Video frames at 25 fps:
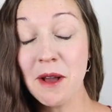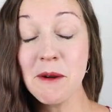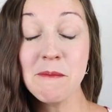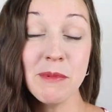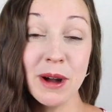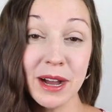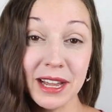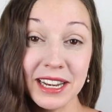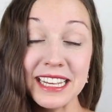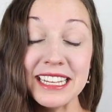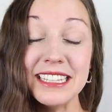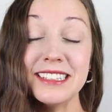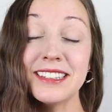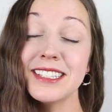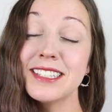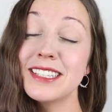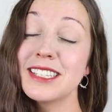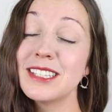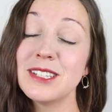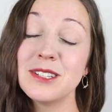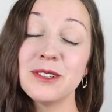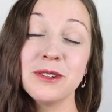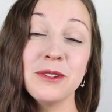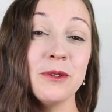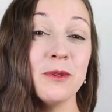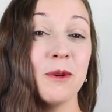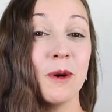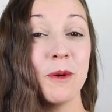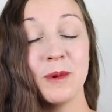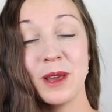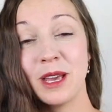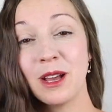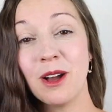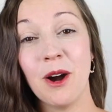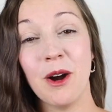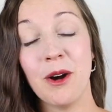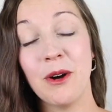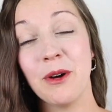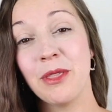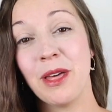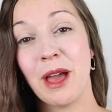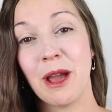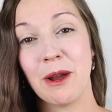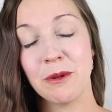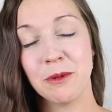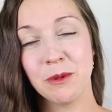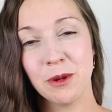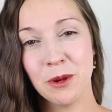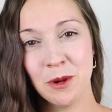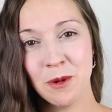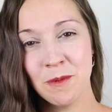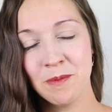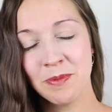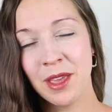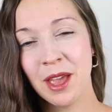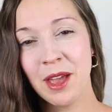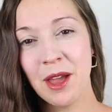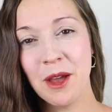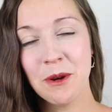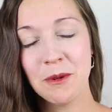but it's still what we call that room.